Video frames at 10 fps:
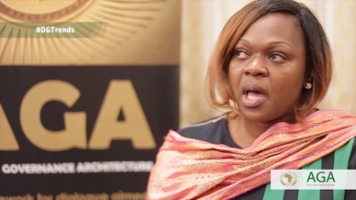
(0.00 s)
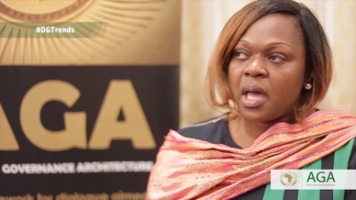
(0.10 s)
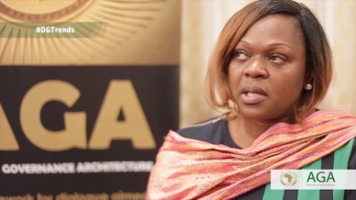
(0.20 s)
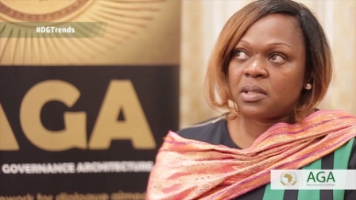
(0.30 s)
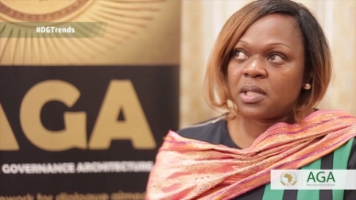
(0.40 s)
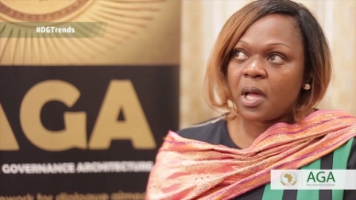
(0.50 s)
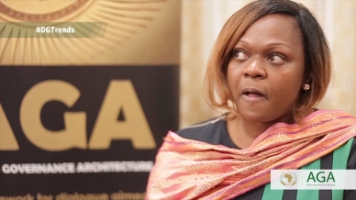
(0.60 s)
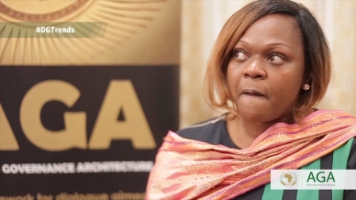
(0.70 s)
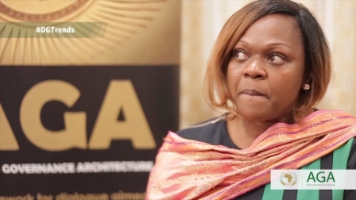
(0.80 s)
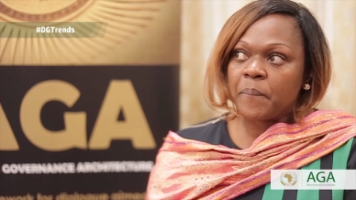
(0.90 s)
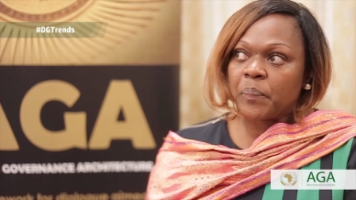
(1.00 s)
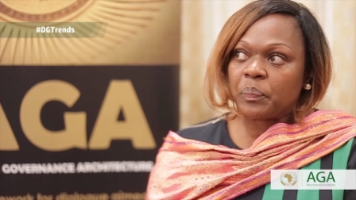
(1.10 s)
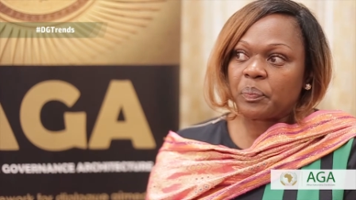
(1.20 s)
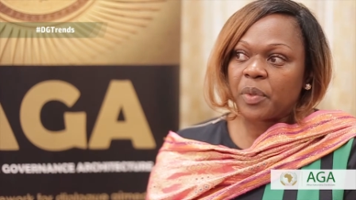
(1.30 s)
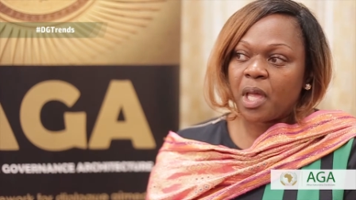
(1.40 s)
And
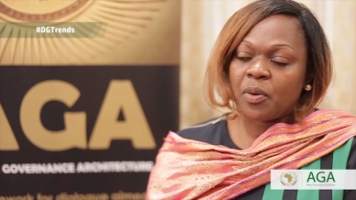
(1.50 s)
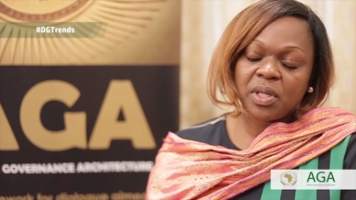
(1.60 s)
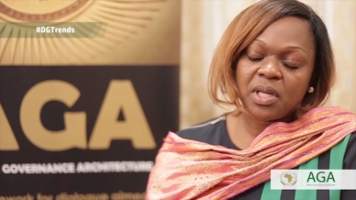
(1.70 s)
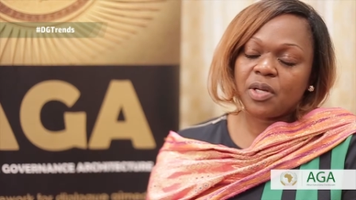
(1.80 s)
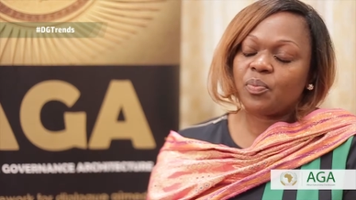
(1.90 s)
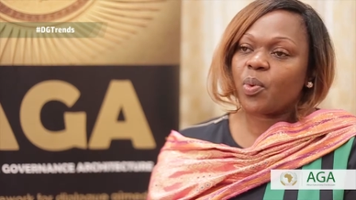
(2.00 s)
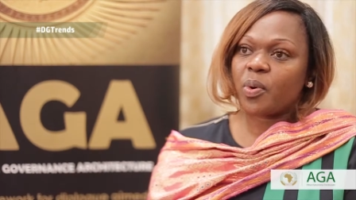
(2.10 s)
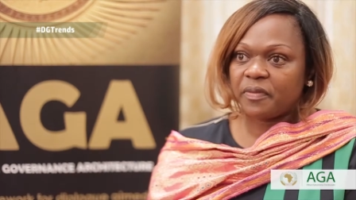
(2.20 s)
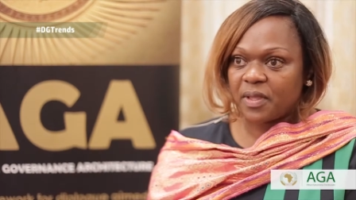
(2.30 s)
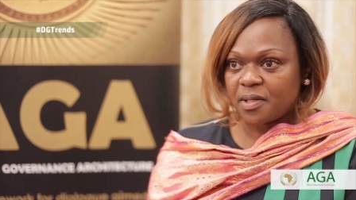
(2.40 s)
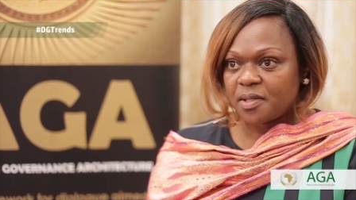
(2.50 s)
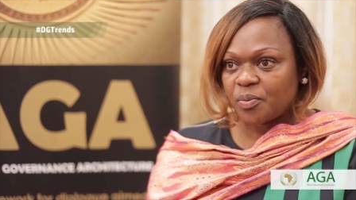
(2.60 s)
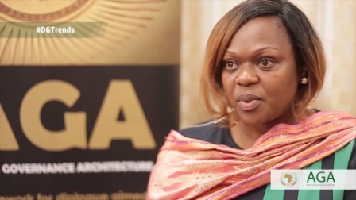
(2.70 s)
we need more of this.